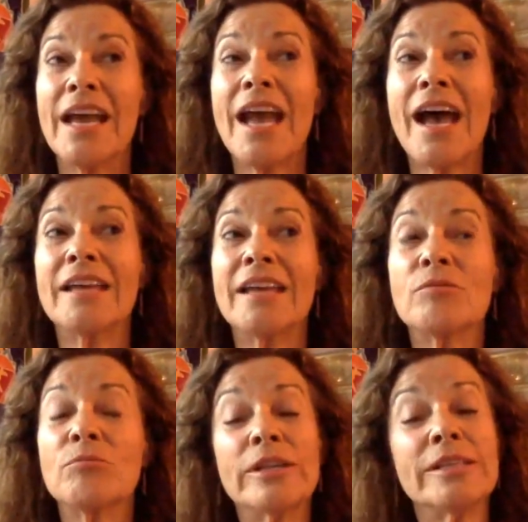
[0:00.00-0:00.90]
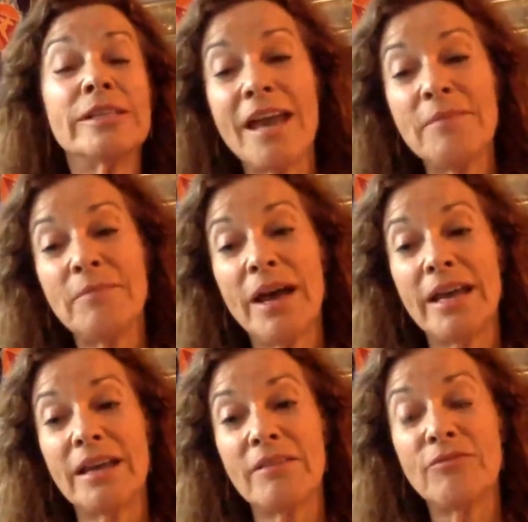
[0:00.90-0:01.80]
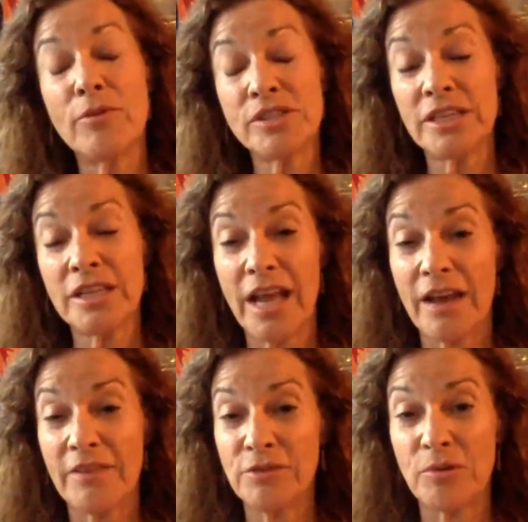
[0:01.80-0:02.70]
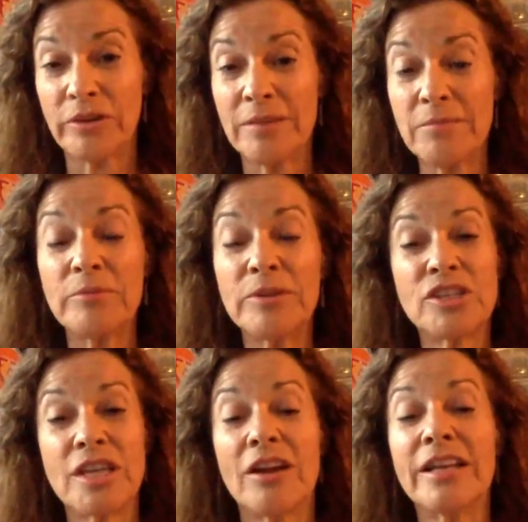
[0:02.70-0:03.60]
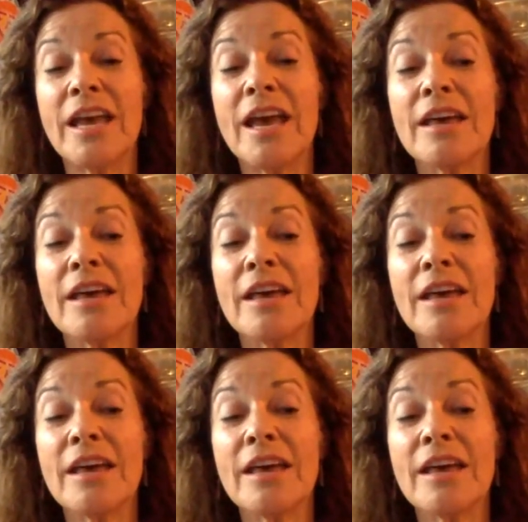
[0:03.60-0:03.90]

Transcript: And one day my 14-and-a-half-year-old came home and shared